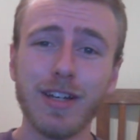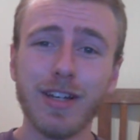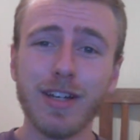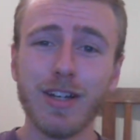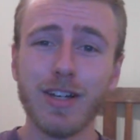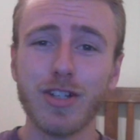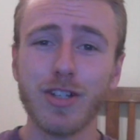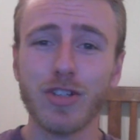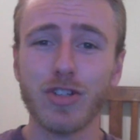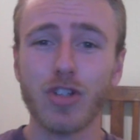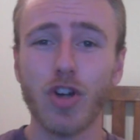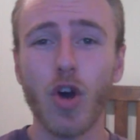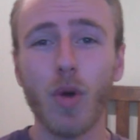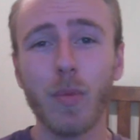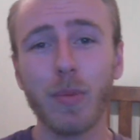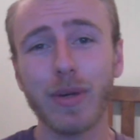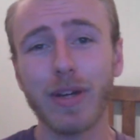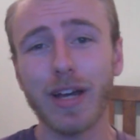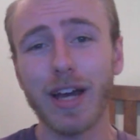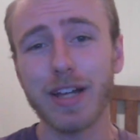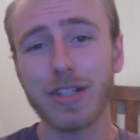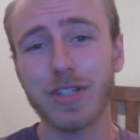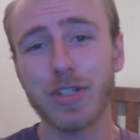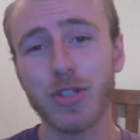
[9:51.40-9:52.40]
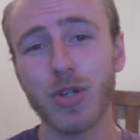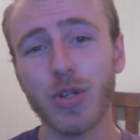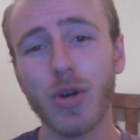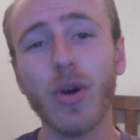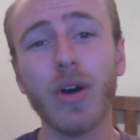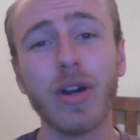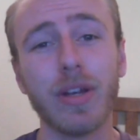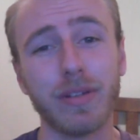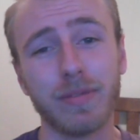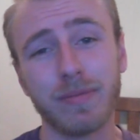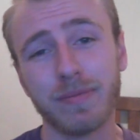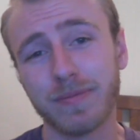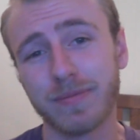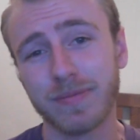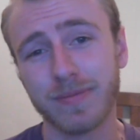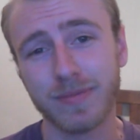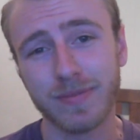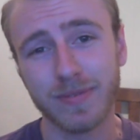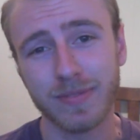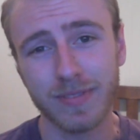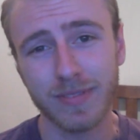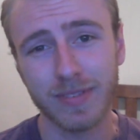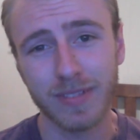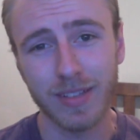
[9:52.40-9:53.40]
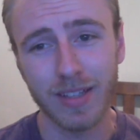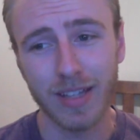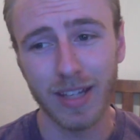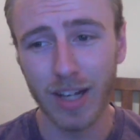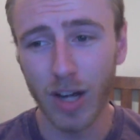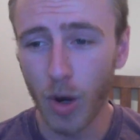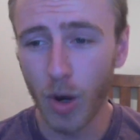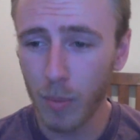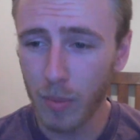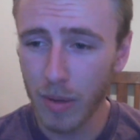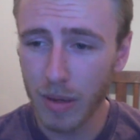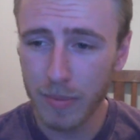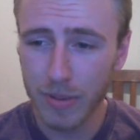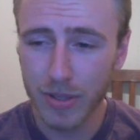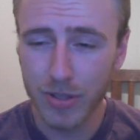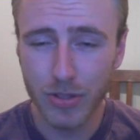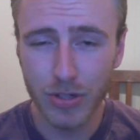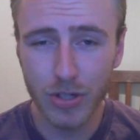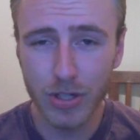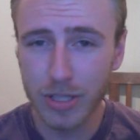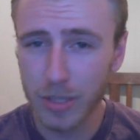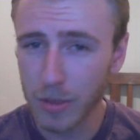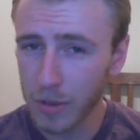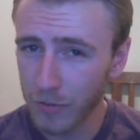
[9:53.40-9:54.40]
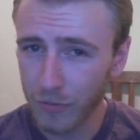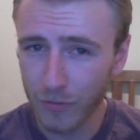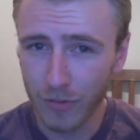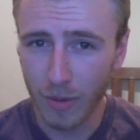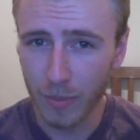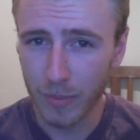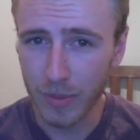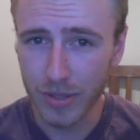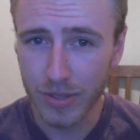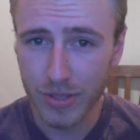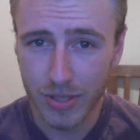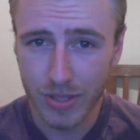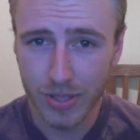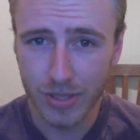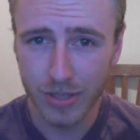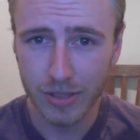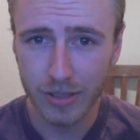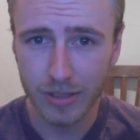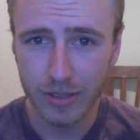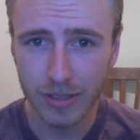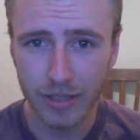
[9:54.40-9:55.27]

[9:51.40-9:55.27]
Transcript: So I hope you guys enjoy. And I hope maybe you took something from this.